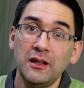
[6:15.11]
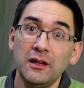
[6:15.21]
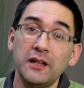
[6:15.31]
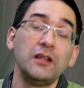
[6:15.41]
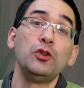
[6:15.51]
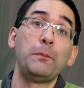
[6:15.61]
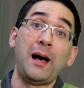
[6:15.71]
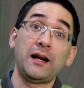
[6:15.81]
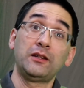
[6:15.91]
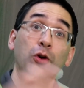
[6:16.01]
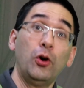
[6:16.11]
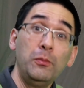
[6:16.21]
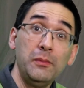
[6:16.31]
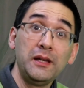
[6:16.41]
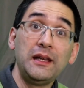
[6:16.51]
and then you're back at
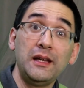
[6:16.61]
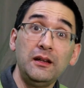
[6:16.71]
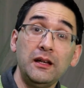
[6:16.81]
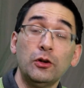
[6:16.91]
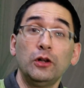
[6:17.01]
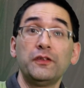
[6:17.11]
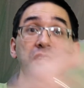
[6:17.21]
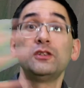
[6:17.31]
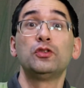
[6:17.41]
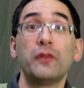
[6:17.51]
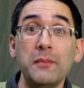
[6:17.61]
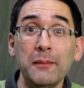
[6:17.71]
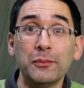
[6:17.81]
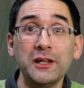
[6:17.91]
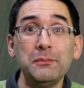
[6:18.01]
home again, and all of a sudden you
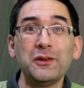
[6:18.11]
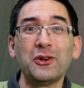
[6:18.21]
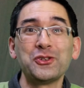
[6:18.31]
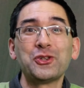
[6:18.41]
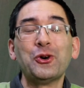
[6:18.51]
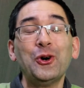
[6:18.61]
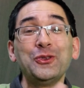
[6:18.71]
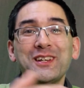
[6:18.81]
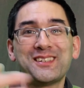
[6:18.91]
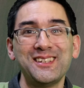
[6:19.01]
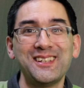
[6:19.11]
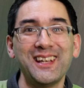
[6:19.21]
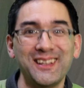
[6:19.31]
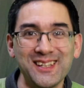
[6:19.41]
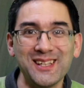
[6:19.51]
remember it because the context is
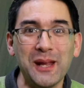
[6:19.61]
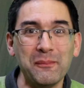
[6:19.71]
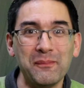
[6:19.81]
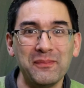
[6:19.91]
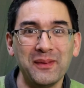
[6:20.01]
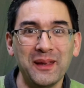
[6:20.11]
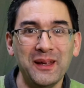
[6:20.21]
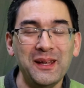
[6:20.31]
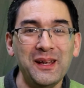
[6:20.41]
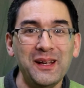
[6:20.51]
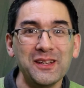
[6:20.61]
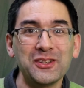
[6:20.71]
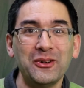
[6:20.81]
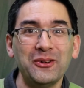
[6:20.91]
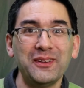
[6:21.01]
again the same.
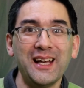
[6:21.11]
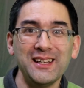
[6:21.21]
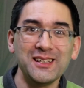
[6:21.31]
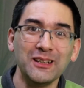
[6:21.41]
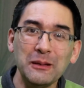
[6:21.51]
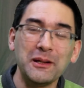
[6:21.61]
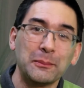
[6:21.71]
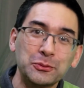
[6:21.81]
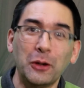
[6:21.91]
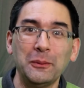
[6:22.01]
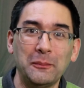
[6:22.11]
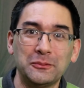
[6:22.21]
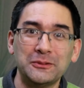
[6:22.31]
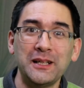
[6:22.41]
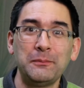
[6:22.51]
So that is a little bit of a
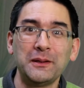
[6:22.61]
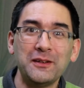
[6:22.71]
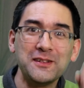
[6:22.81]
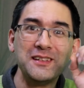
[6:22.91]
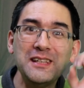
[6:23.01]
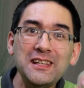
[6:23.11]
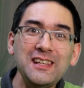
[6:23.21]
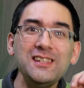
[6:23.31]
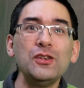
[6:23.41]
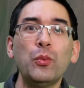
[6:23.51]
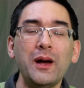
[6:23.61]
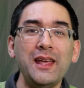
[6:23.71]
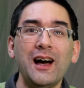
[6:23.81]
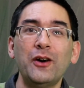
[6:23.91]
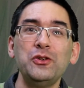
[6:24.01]
problem, right? But there's an easy
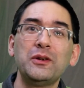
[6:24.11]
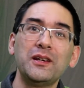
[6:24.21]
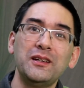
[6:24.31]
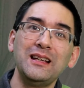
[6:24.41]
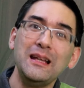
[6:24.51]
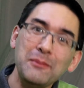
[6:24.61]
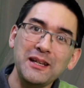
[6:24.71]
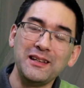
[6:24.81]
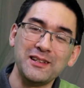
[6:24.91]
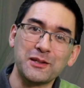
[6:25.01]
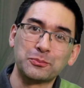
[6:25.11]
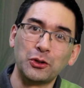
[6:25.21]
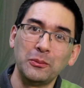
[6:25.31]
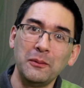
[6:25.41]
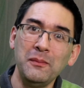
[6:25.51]
way how you can eliminate this
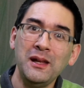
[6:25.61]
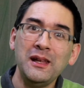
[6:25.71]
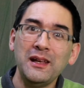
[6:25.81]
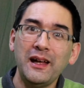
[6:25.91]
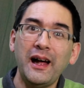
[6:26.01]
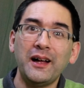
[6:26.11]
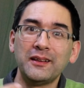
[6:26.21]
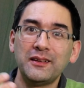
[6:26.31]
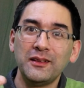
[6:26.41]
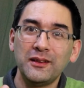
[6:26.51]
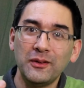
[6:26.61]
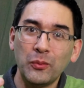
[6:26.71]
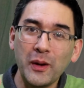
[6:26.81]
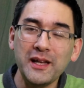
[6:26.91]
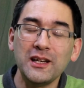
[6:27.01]
problem. And the
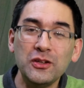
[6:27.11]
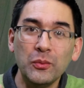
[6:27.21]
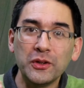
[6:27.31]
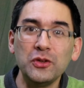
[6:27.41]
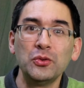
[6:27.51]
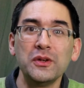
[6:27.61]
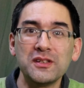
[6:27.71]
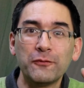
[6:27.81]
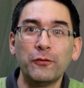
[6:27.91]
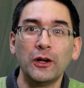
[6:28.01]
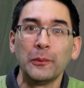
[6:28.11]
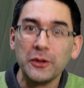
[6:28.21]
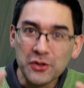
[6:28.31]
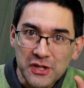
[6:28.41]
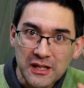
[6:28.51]
way that what you do is the following:
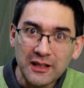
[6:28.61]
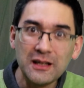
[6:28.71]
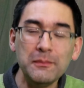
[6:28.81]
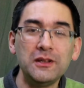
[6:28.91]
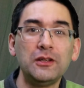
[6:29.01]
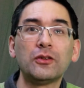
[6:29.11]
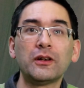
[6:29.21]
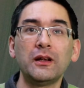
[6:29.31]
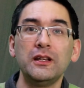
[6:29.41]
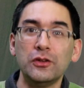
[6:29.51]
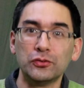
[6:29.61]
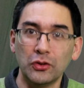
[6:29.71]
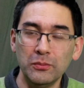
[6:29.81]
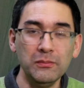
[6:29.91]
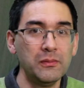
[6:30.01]
you study the material in your
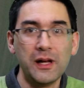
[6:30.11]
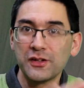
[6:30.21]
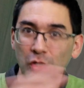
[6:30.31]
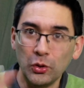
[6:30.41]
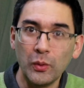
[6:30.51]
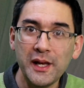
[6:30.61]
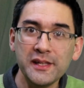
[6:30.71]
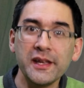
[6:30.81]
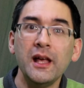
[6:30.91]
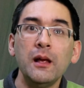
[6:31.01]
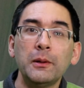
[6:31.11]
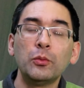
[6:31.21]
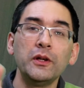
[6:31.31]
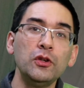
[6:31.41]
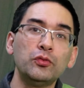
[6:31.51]
room, as always, but
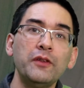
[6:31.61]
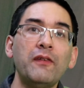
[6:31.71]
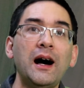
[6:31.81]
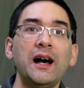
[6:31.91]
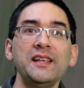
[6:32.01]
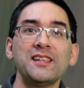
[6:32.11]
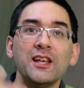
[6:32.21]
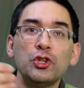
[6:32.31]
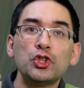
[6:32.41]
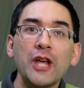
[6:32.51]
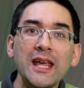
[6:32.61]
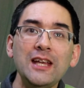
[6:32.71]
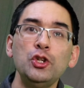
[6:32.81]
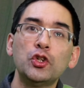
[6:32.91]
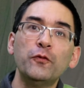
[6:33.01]
when you revise,
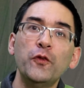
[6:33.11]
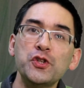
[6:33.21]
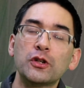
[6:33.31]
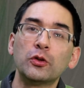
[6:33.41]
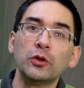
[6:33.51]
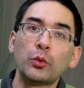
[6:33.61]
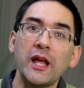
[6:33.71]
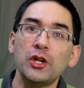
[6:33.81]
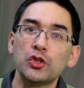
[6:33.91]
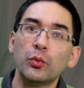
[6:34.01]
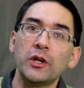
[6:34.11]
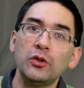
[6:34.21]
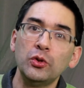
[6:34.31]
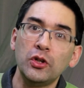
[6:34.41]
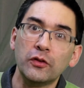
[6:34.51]
change the physical location where you
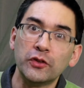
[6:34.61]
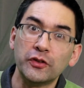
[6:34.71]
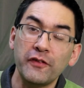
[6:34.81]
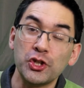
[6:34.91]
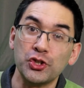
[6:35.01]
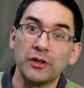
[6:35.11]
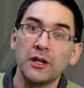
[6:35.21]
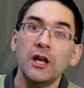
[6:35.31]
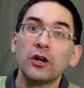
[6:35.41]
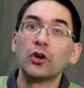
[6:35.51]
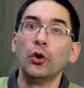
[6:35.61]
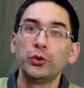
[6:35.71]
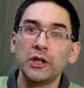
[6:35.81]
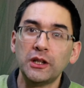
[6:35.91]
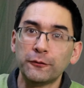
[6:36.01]
do your revision. Go
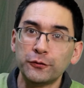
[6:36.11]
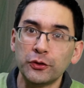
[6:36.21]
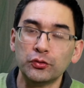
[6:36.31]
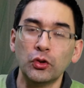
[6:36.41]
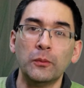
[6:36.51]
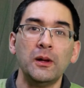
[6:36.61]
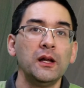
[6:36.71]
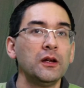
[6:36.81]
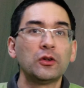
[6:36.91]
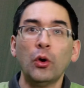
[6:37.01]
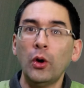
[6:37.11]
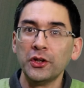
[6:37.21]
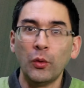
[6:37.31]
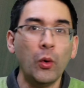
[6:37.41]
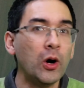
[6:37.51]
to a different room, go on
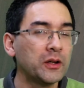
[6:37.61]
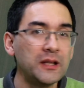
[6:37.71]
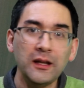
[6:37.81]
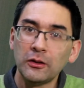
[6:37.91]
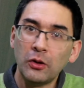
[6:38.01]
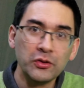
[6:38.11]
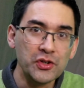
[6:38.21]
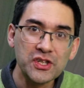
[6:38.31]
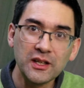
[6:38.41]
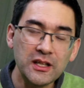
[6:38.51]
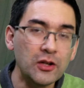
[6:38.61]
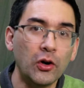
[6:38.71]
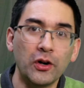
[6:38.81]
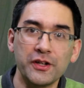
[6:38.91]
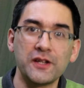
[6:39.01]
a walk, take along your study
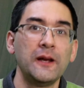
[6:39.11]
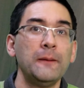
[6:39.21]
cards,